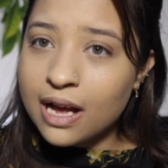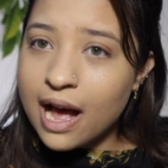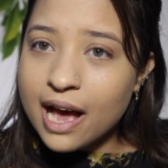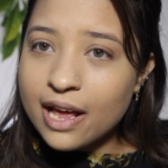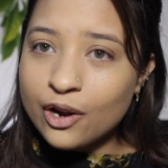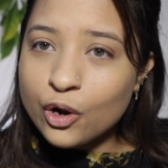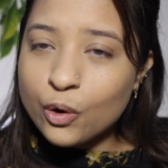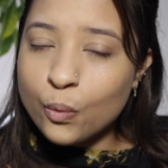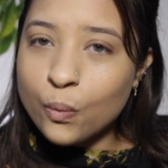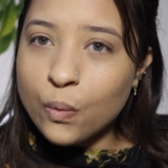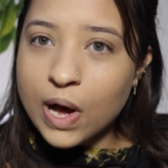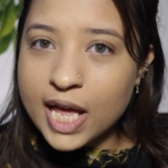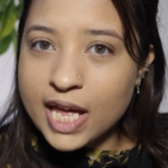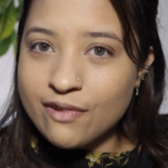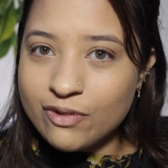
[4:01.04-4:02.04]
I don't know
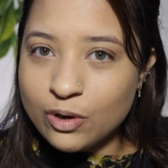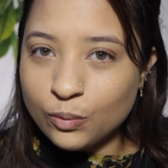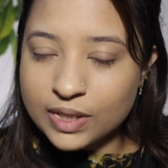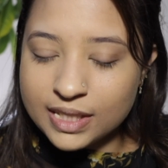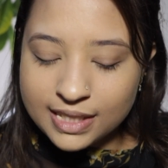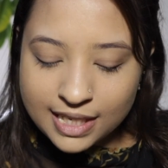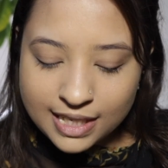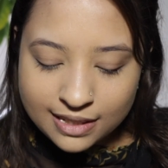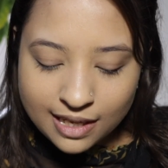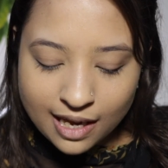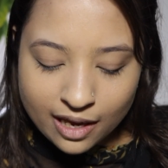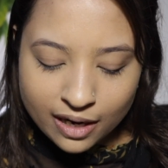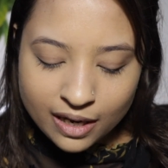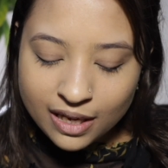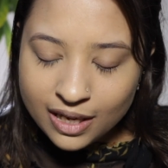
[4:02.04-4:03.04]
why everyone says
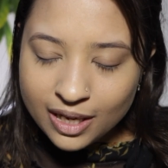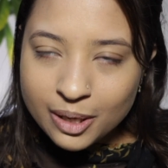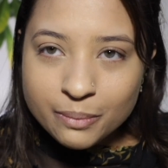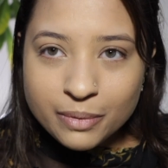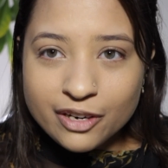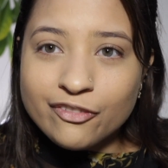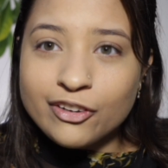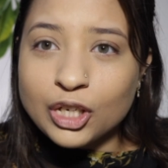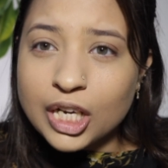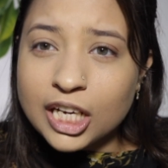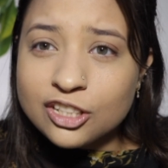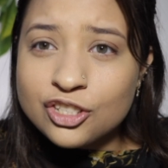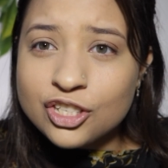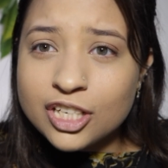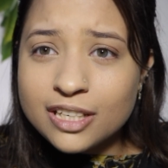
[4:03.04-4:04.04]
that, but if you
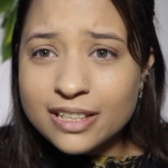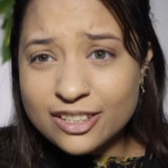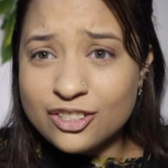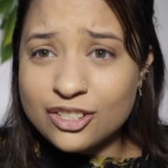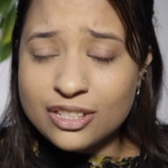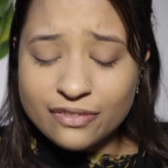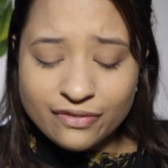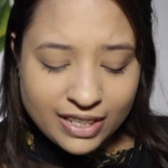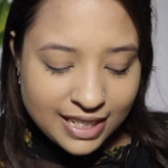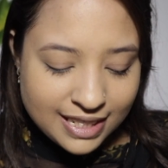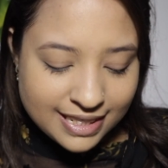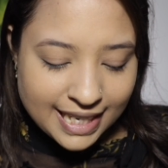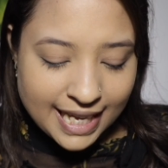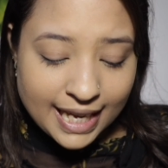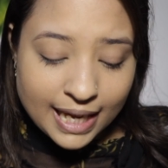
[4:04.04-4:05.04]
touch it, it just
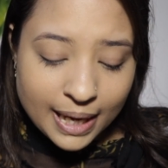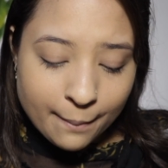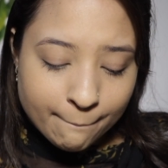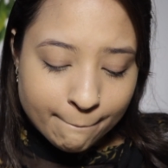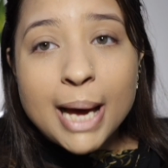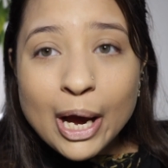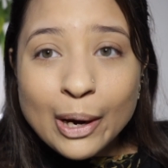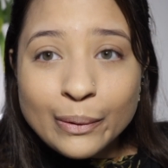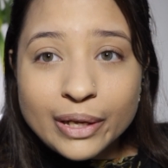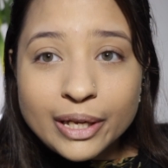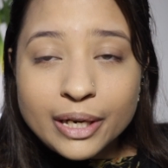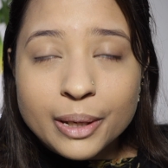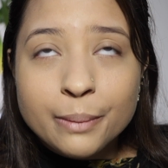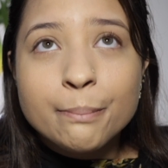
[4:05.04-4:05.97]
feels like powder.